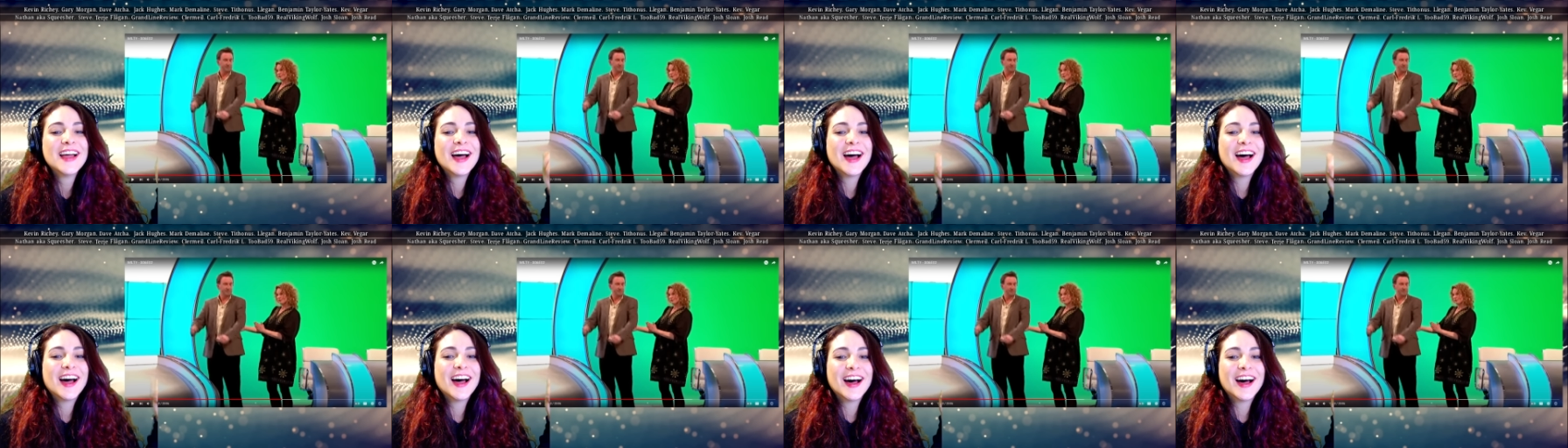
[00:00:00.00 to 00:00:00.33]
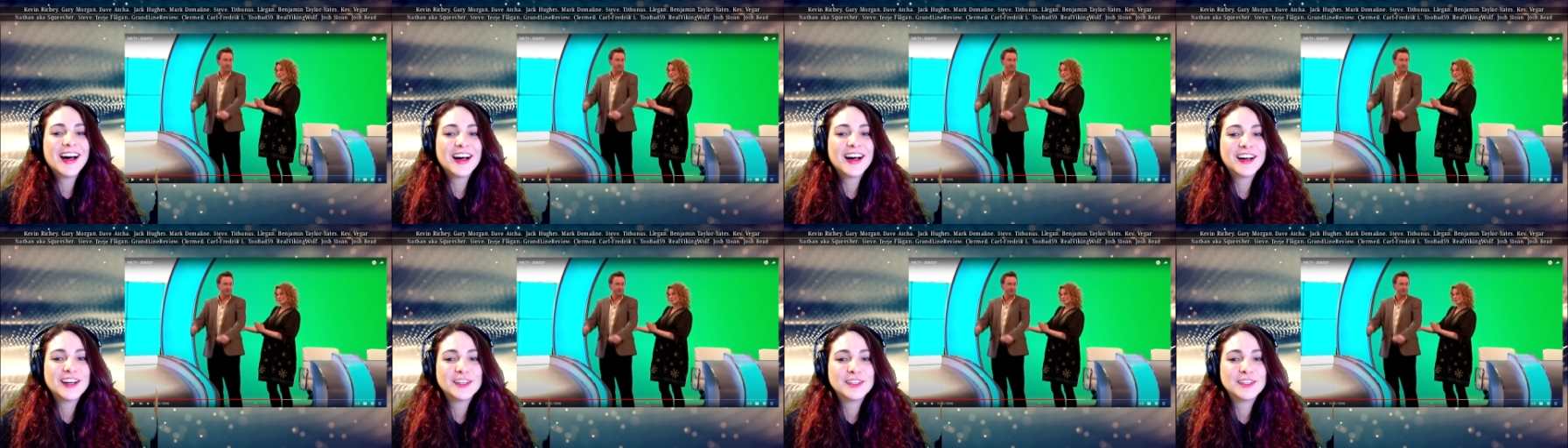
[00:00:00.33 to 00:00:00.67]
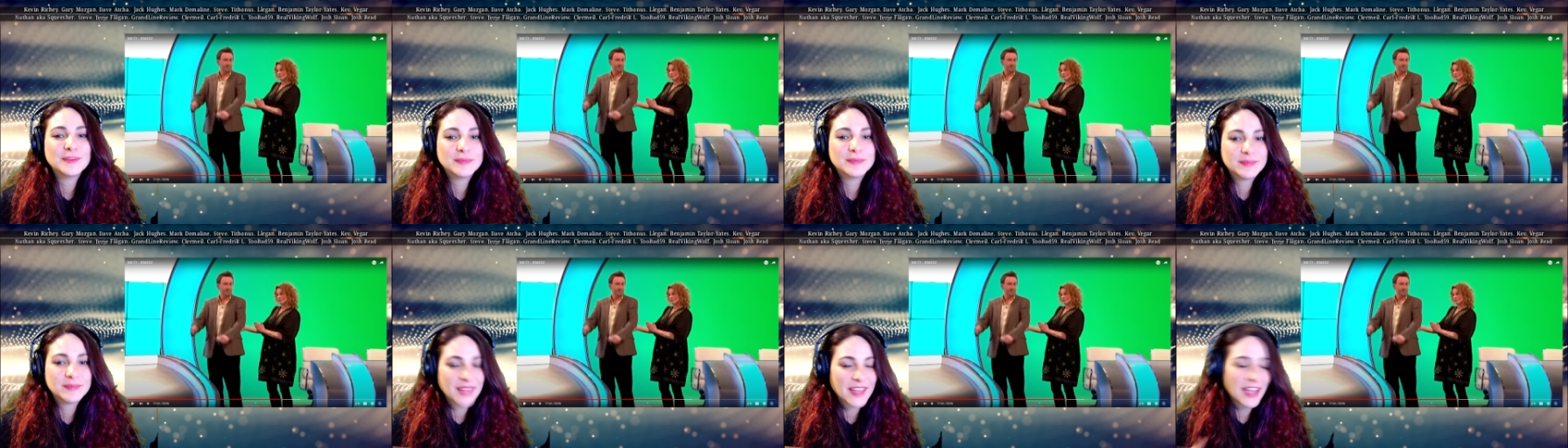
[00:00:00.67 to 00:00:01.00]

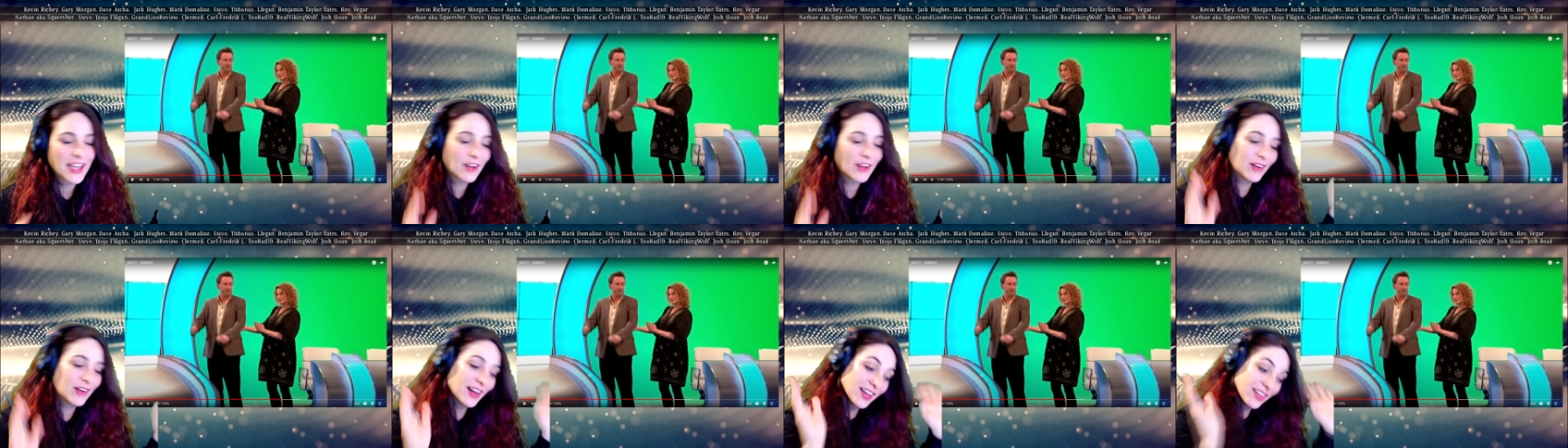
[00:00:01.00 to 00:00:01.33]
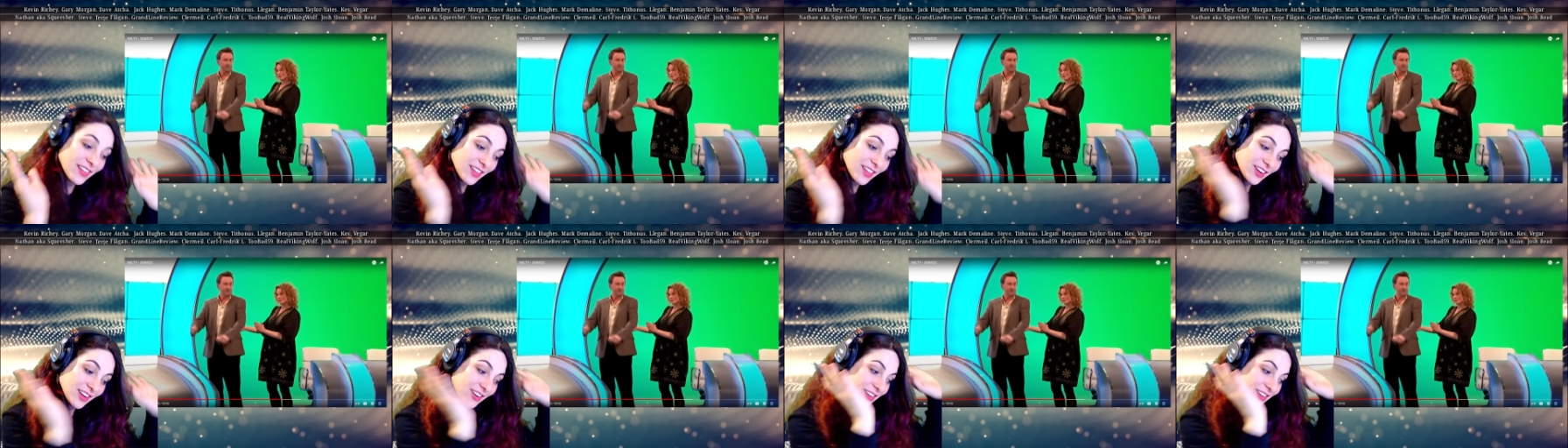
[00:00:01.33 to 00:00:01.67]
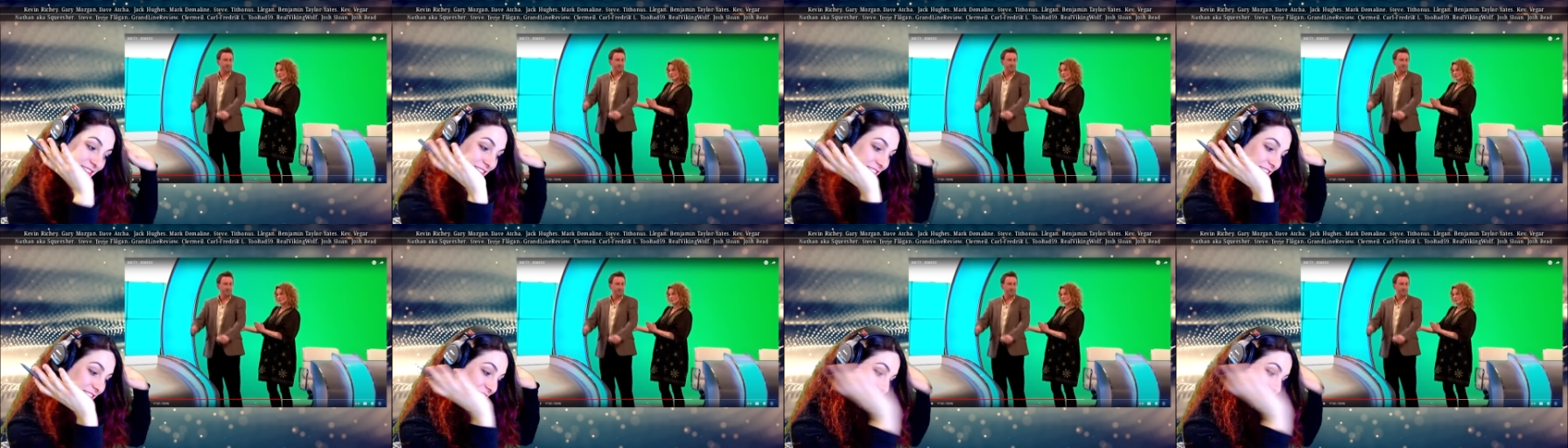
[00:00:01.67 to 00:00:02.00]
How high they are
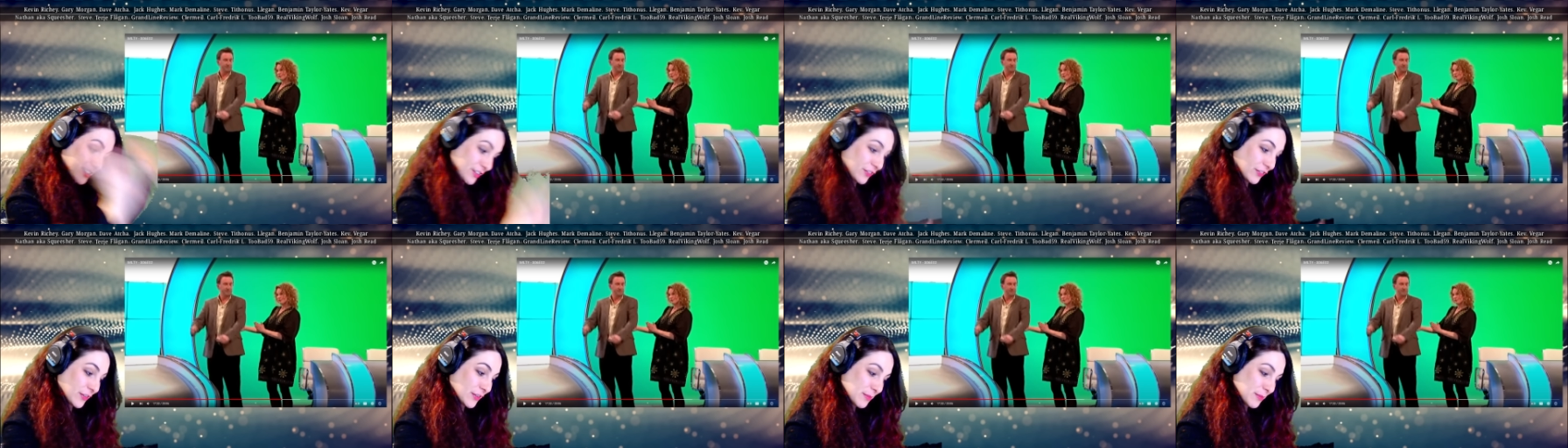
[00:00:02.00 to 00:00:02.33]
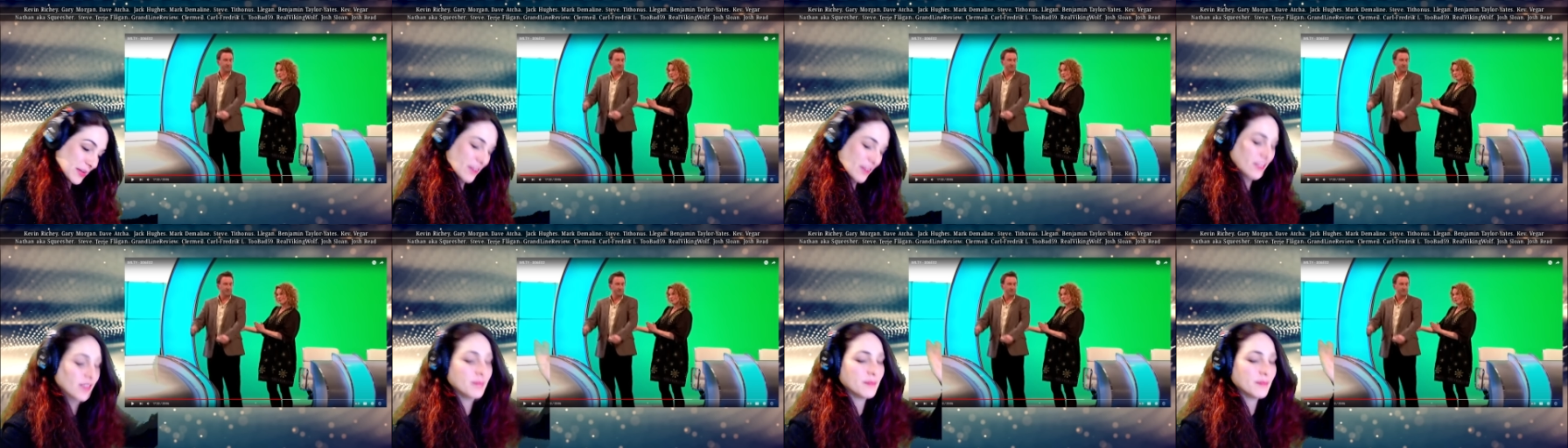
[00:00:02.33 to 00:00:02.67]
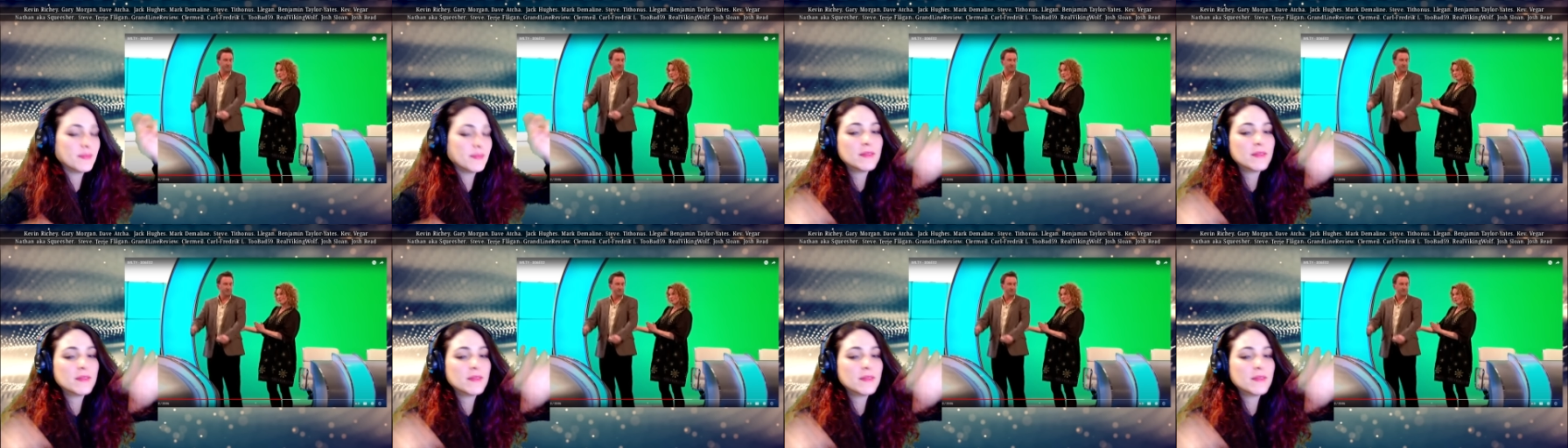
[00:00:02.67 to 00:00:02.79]
is a different method.